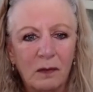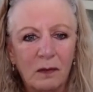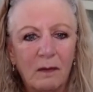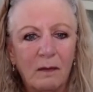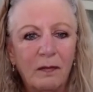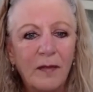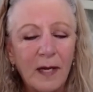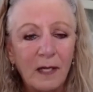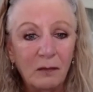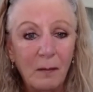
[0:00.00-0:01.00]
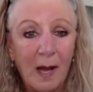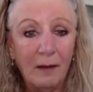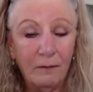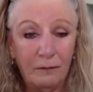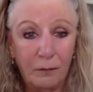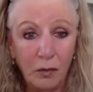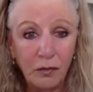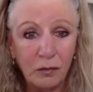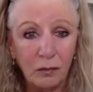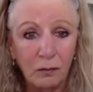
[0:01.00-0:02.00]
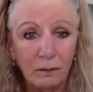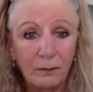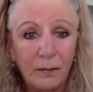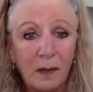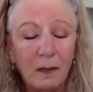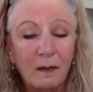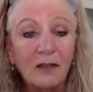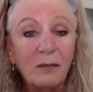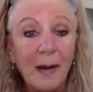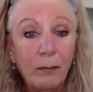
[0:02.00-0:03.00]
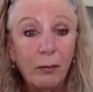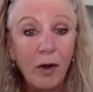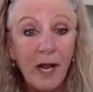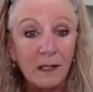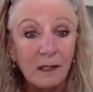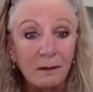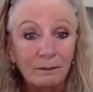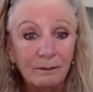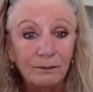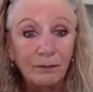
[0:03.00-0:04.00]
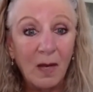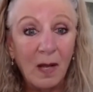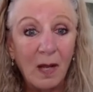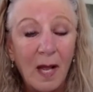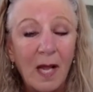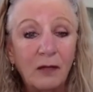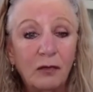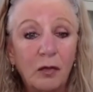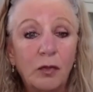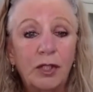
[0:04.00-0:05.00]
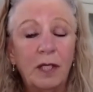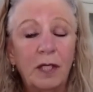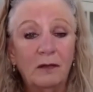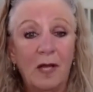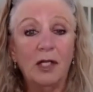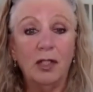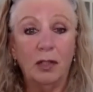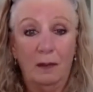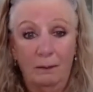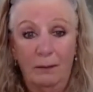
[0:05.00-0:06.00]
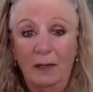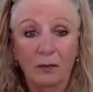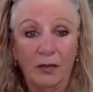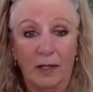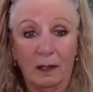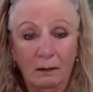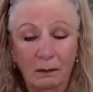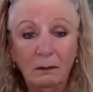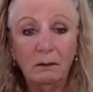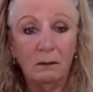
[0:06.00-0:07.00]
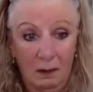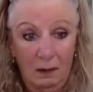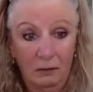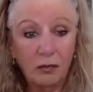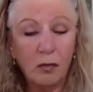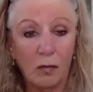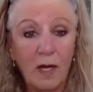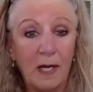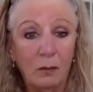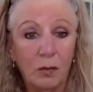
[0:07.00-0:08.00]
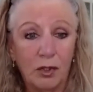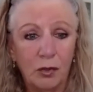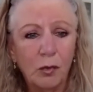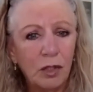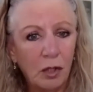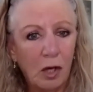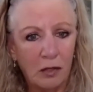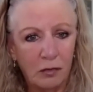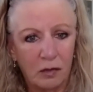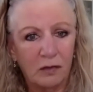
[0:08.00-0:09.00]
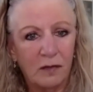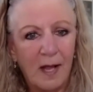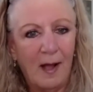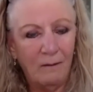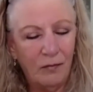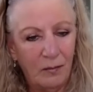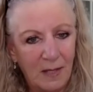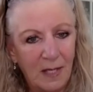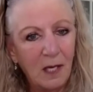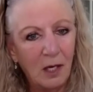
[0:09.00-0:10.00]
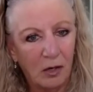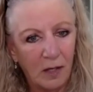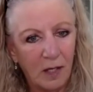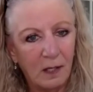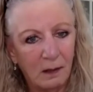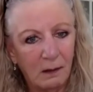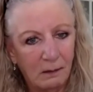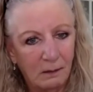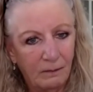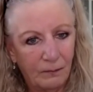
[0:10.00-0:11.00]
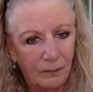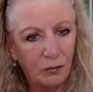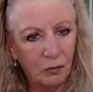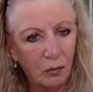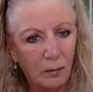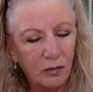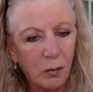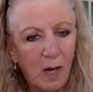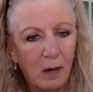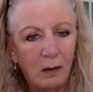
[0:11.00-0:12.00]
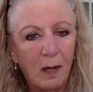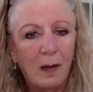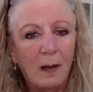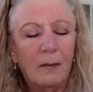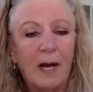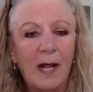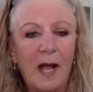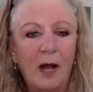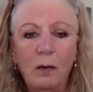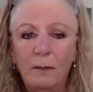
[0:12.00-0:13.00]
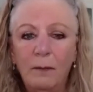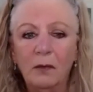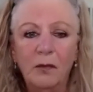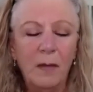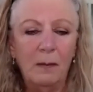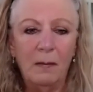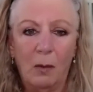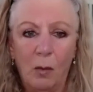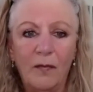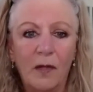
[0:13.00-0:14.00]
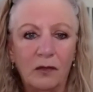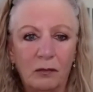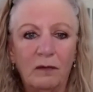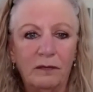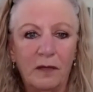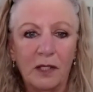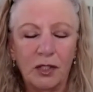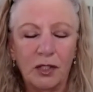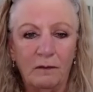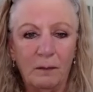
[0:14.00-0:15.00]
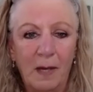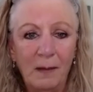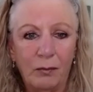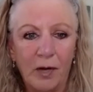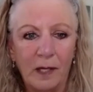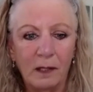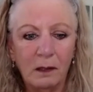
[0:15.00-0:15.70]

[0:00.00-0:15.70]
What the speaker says: that is for Zoom, that's my brand. And so she is actually building a screen, which you could talk to, because they have them here in Zoom as well. But I had her build me one that's a reflection of my brand.